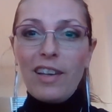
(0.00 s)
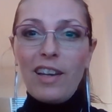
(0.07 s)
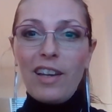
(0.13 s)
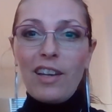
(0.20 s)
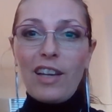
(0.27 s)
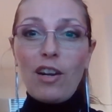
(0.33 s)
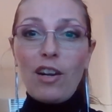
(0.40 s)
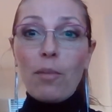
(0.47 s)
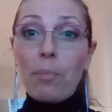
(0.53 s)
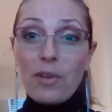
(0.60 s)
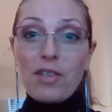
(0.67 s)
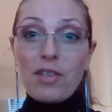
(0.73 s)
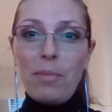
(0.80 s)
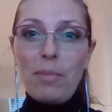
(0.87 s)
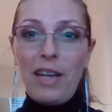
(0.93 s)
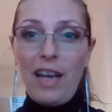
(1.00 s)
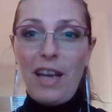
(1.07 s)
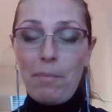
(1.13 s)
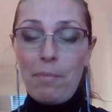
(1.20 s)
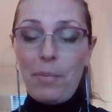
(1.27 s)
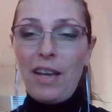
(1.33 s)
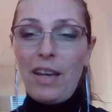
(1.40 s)
It cannot possibly
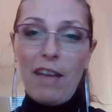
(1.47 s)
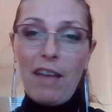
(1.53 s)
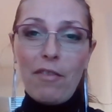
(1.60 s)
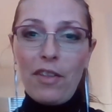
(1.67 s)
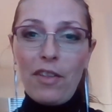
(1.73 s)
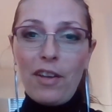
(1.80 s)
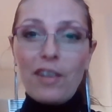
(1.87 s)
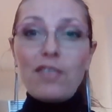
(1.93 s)
be everything.